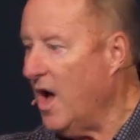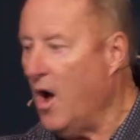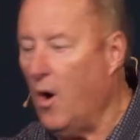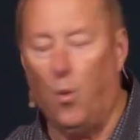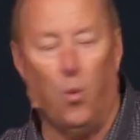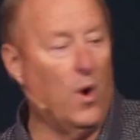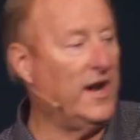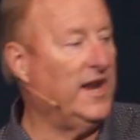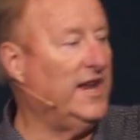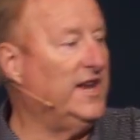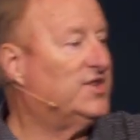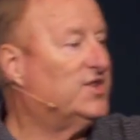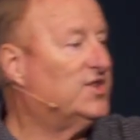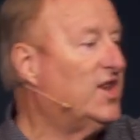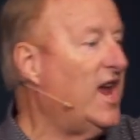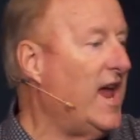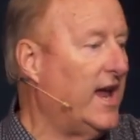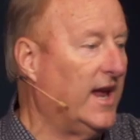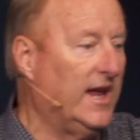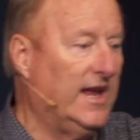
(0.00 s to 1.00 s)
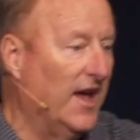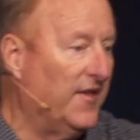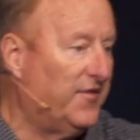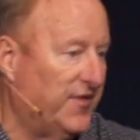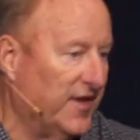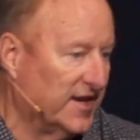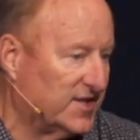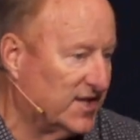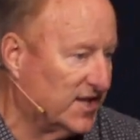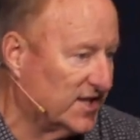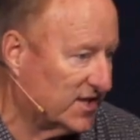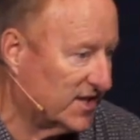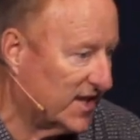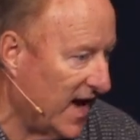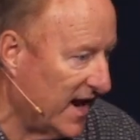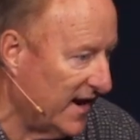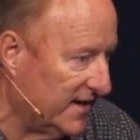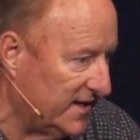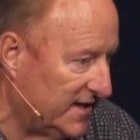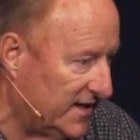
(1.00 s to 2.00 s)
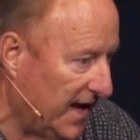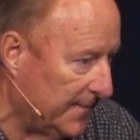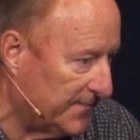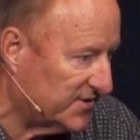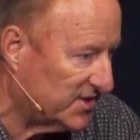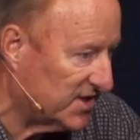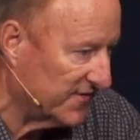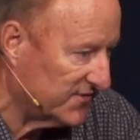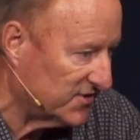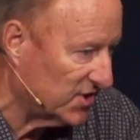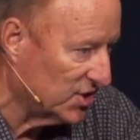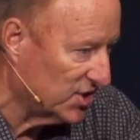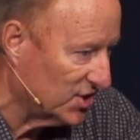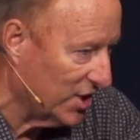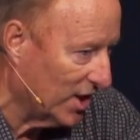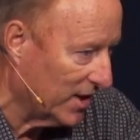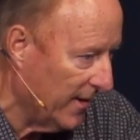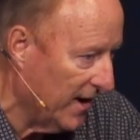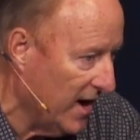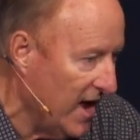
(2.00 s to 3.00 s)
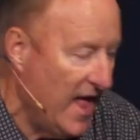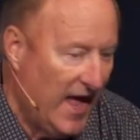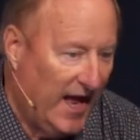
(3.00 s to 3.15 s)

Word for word: What he's saying, get this, this is kind of deep stuff, so just look at it.